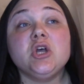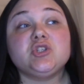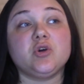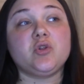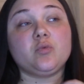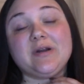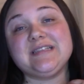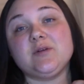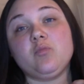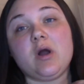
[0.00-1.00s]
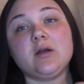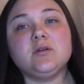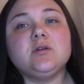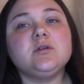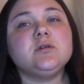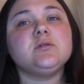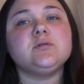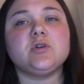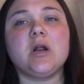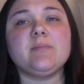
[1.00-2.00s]
So the reason why,
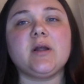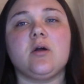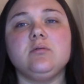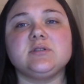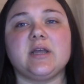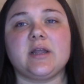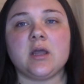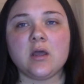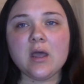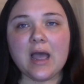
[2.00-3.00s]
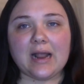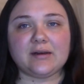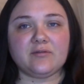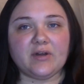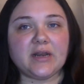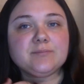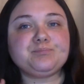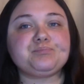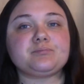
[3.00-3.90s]
sorry, my coat's like acting funny.